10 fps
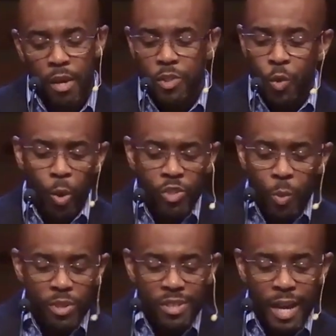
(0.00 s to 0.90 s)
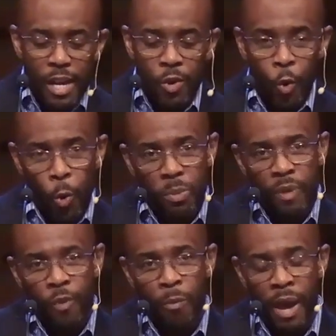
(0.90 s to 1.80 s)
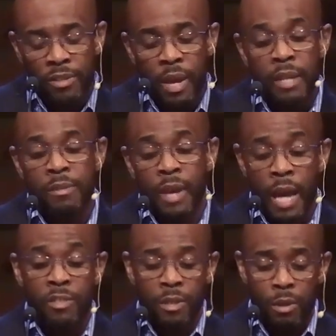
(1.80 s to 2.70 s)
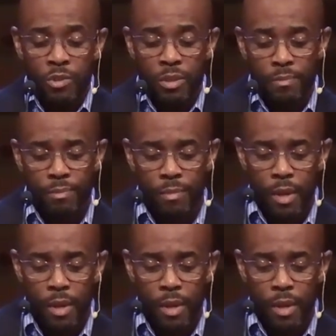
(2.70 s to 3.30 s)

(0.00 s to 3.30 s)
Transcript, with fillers: Scourging was not normally a form of ex- ex- execution,